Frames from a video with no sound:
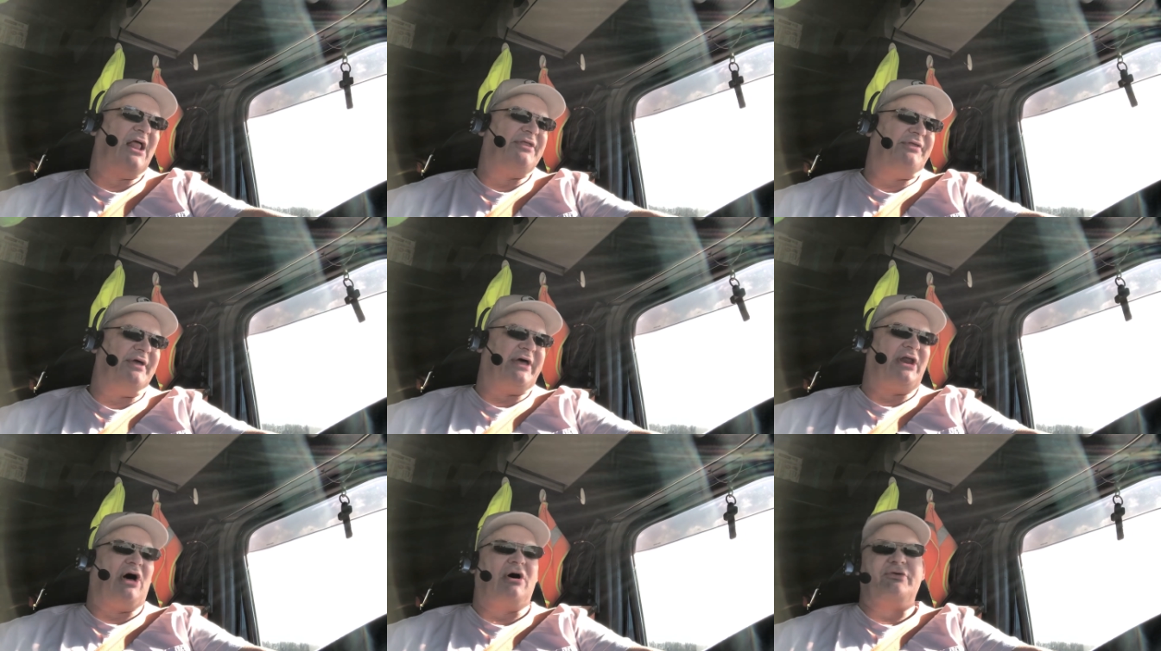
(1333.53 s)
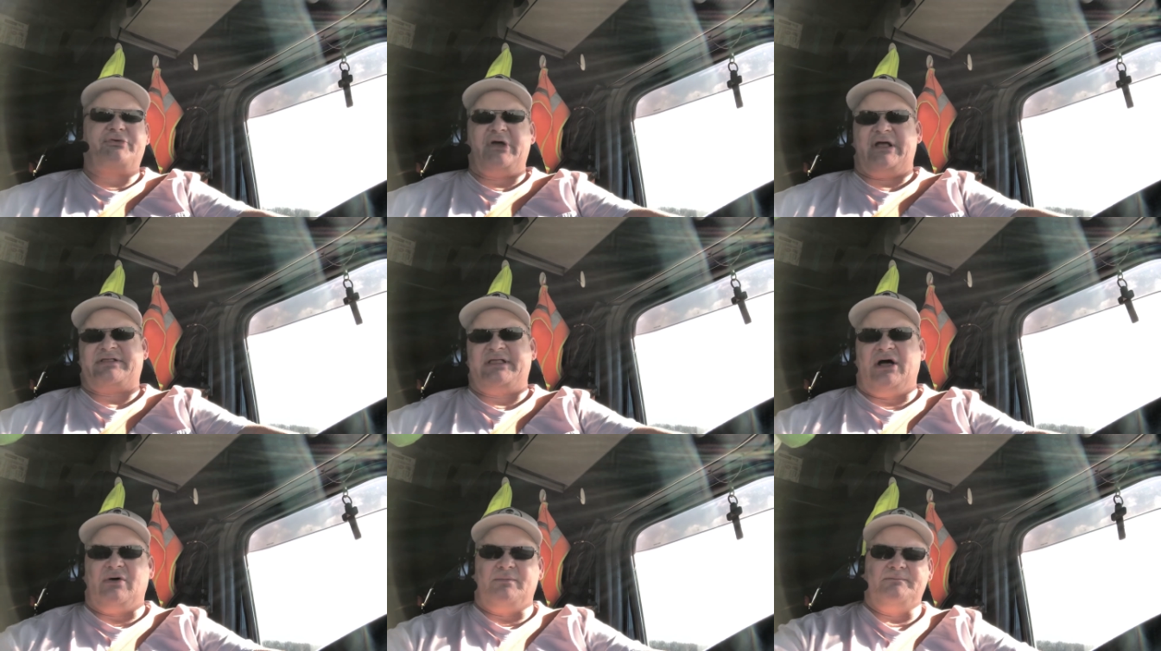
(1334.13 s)
to get all
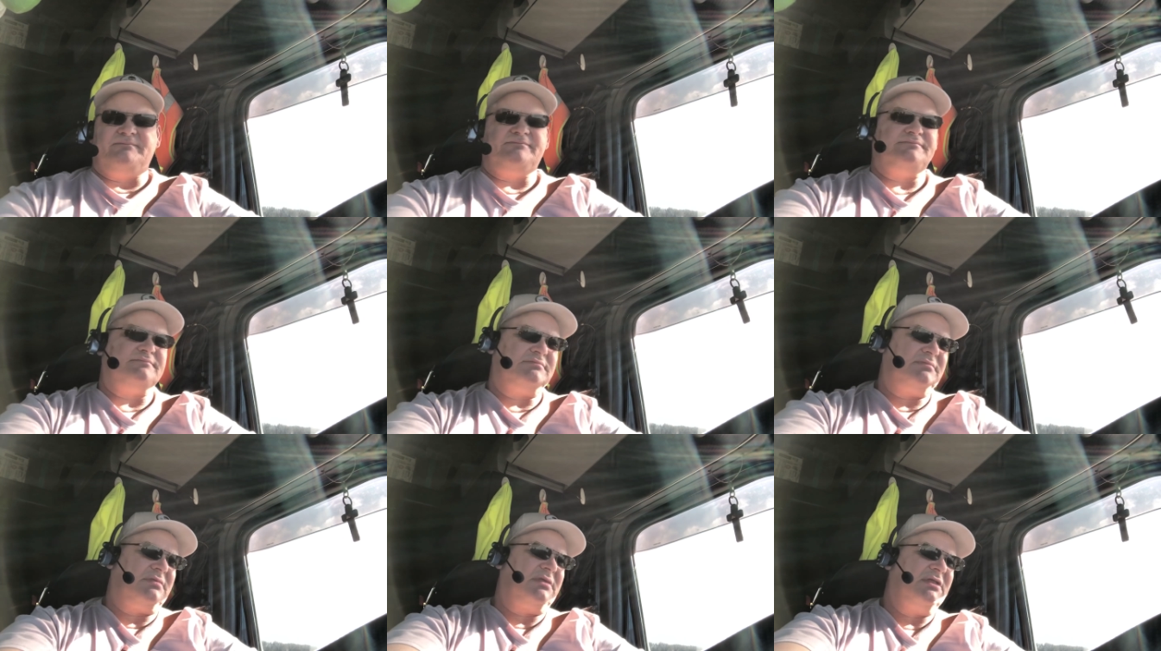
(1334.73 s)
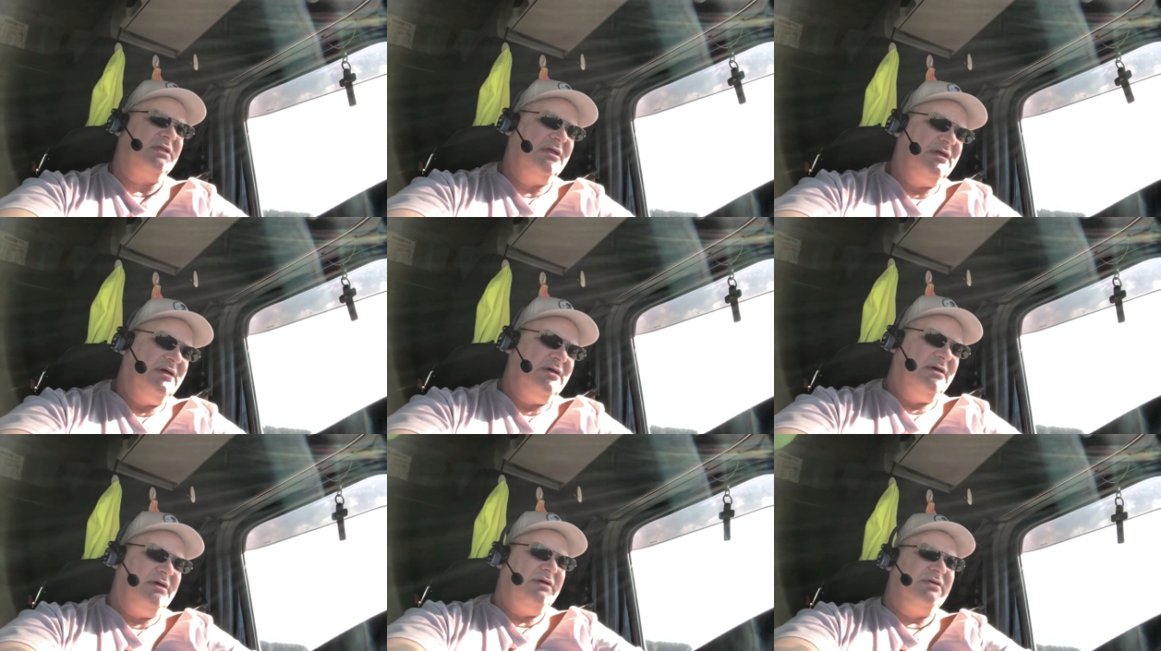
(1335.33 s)
checked out,
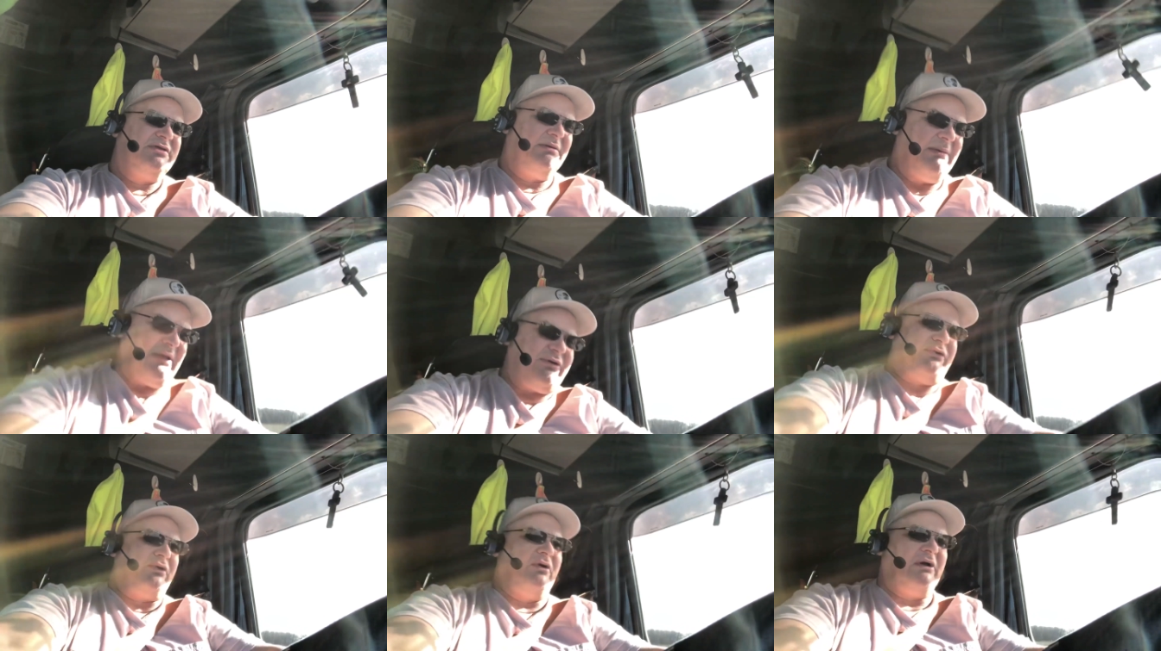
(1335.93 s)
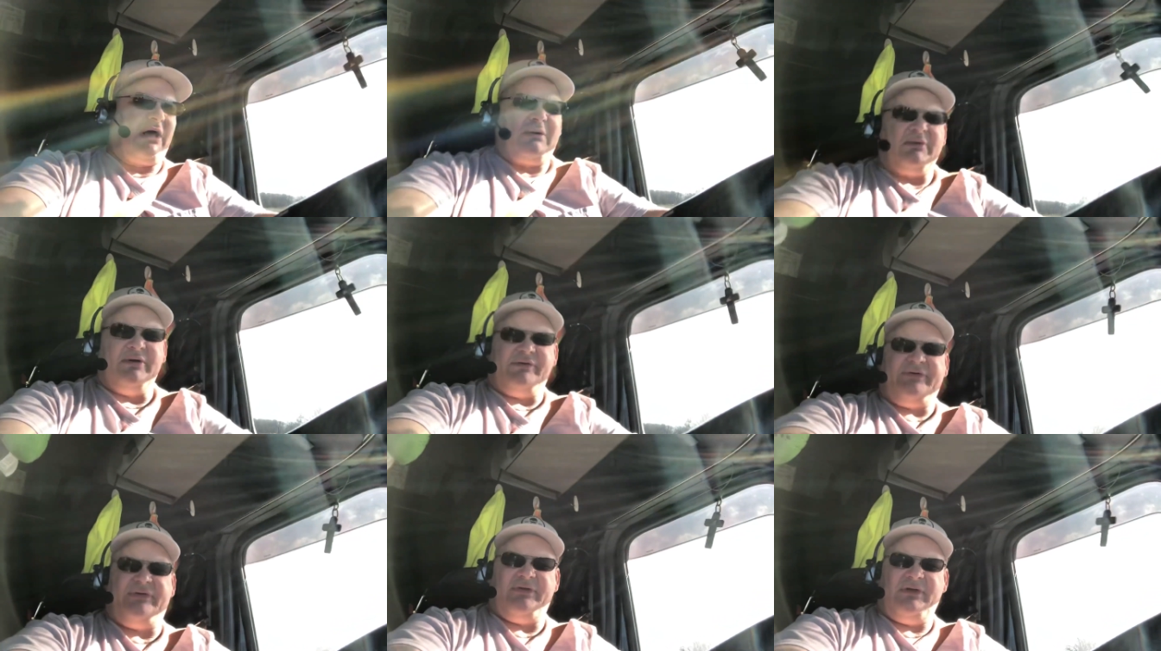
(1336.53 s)
to make sure I
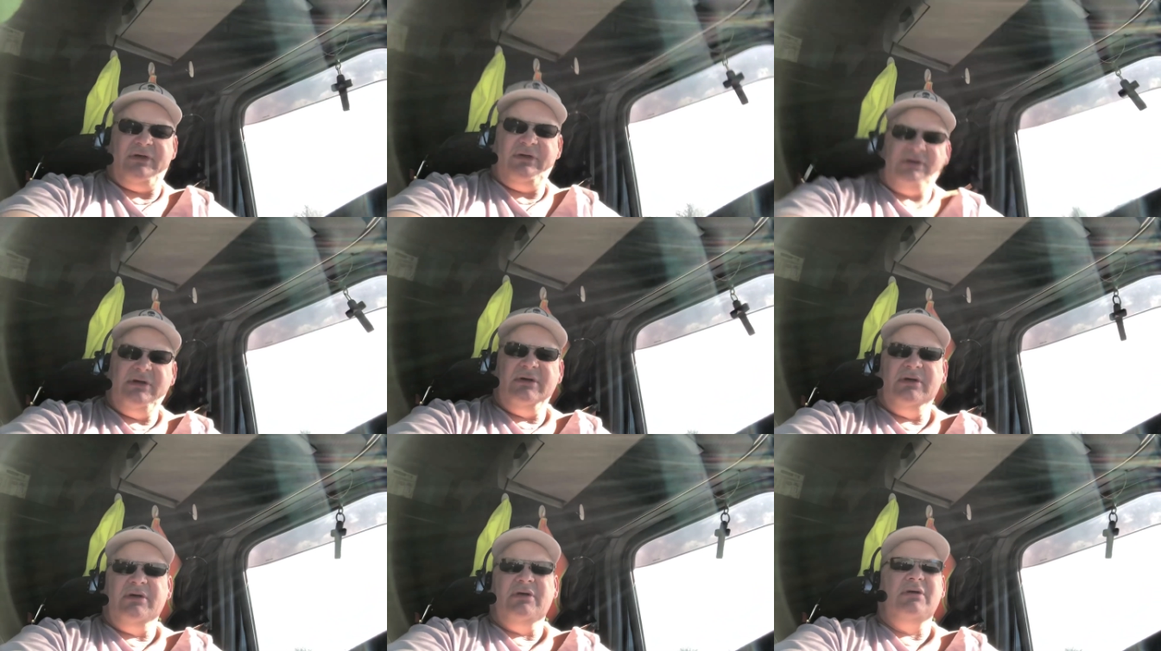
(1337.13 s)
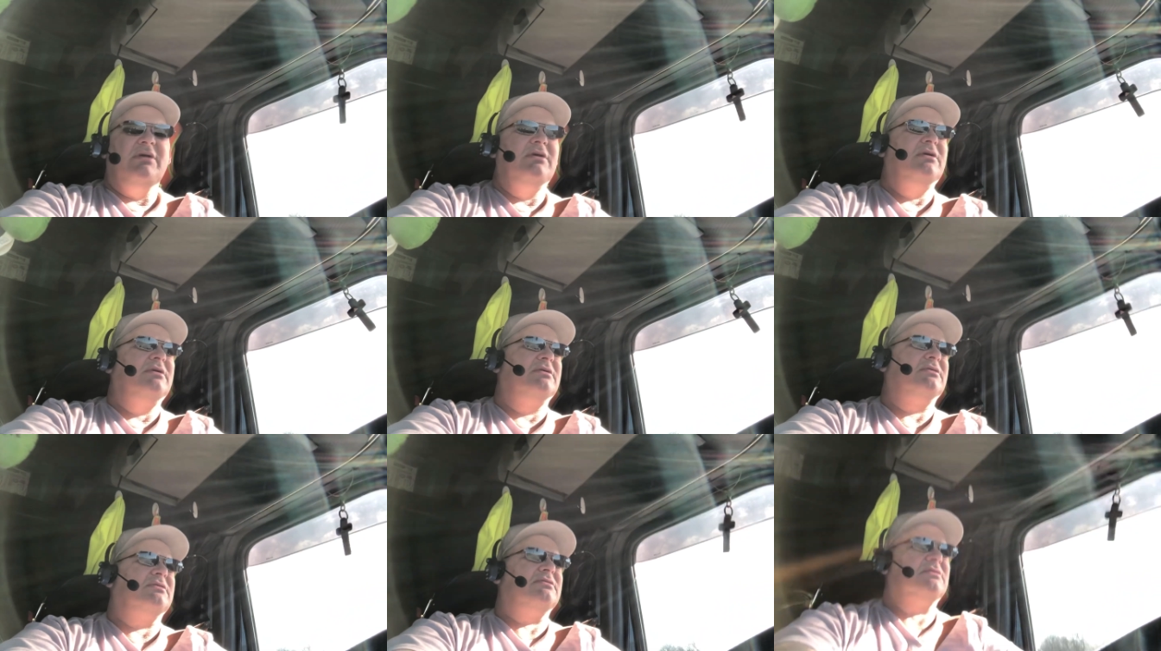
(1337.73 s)
was
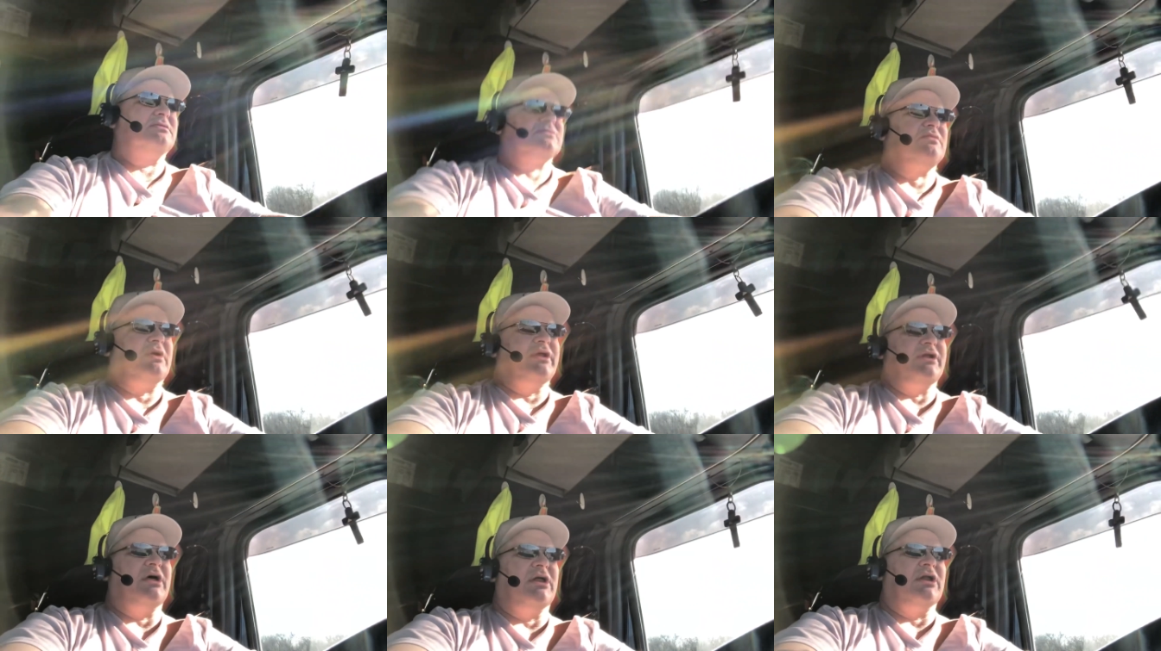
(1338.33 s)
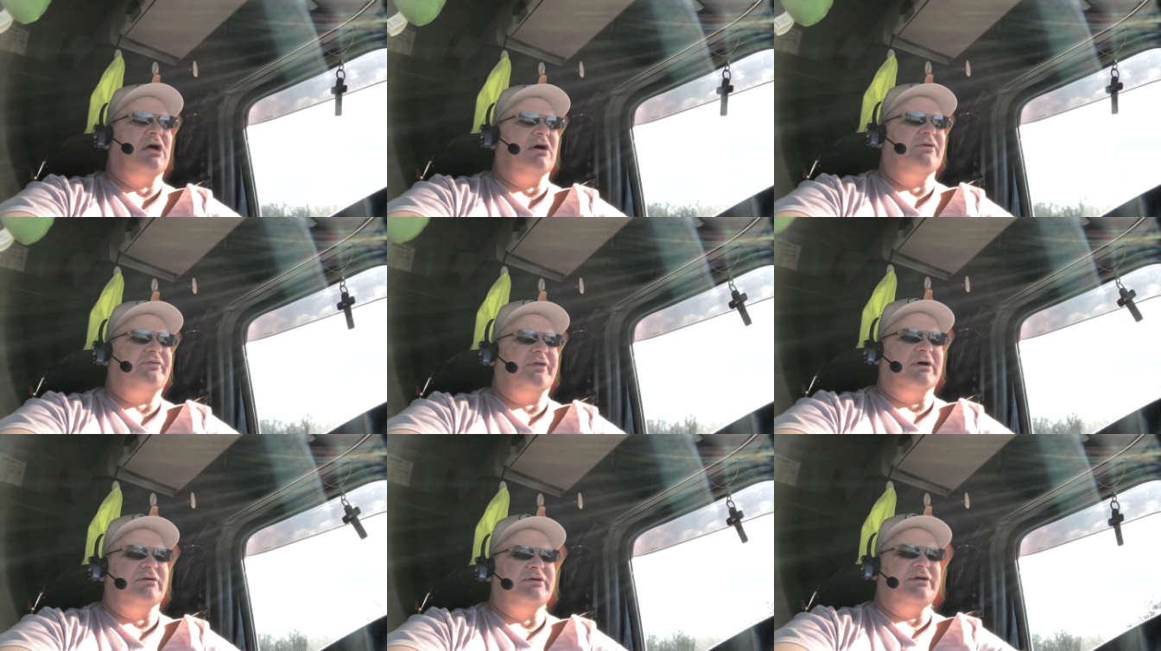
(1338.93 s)
running on all
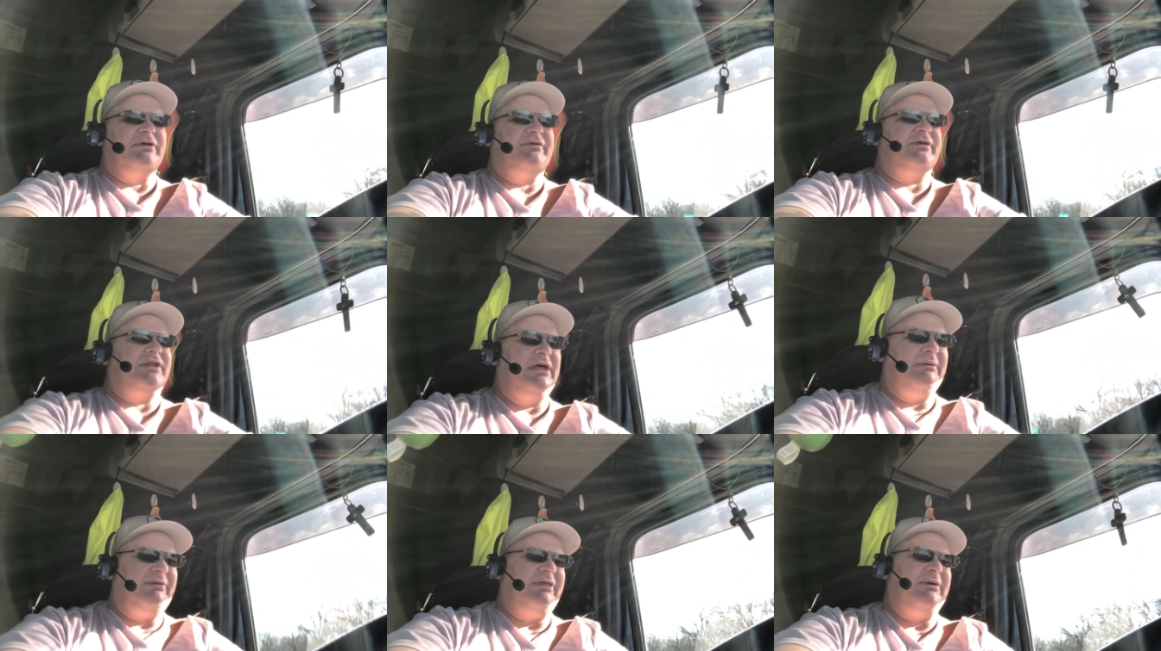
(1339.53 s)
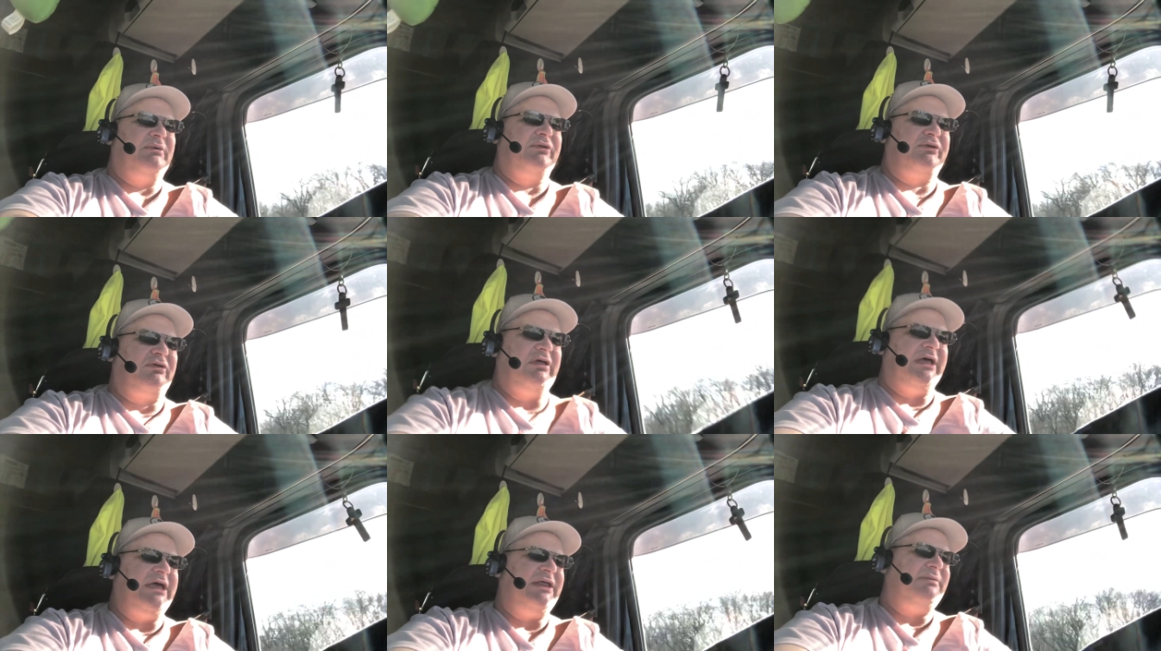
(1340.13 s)
cylinders and everything was
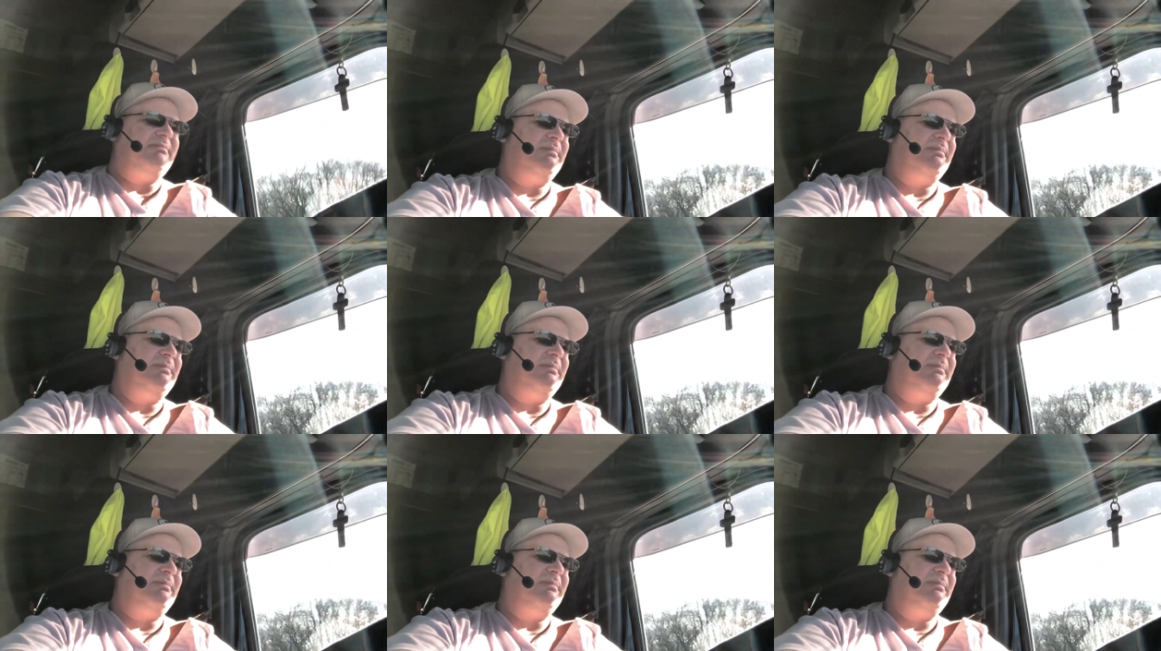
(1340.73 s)
clean